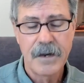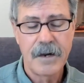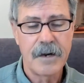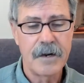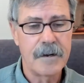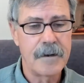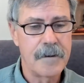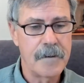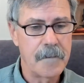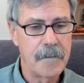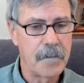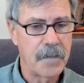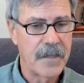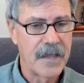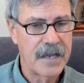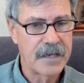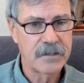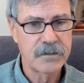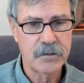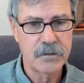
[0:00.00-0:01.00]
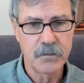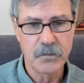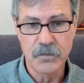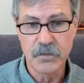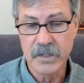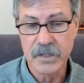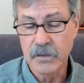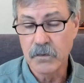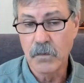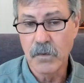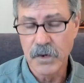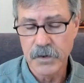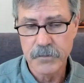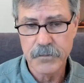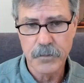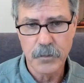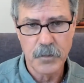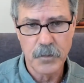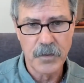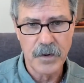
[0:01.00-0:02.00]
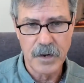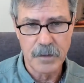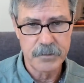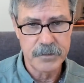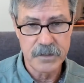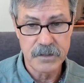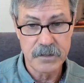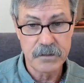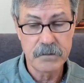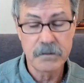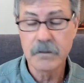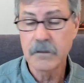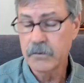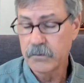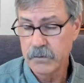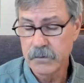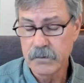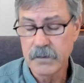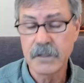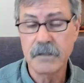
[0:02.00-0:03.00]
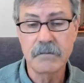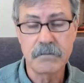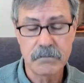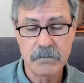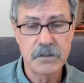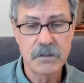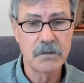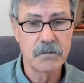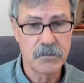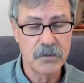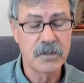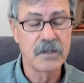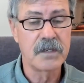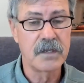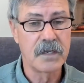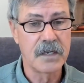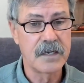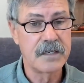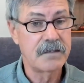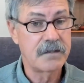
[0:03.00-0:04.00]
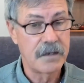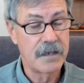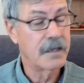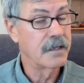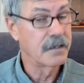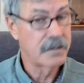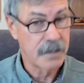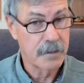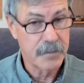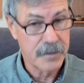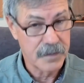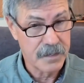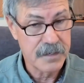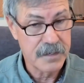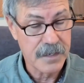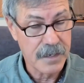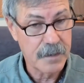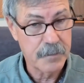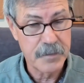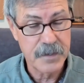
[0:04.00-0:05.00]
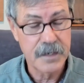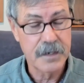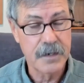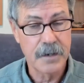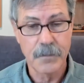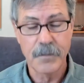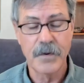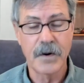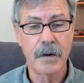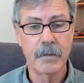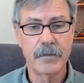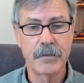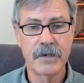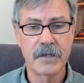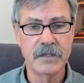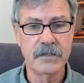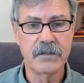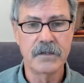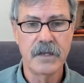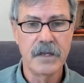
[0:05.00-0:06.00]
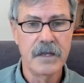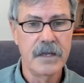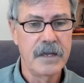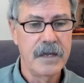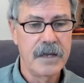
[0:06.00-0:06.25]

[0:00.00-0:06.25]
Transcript: Um, has some really wonderful properties, including some really nice anti-diabetic properties.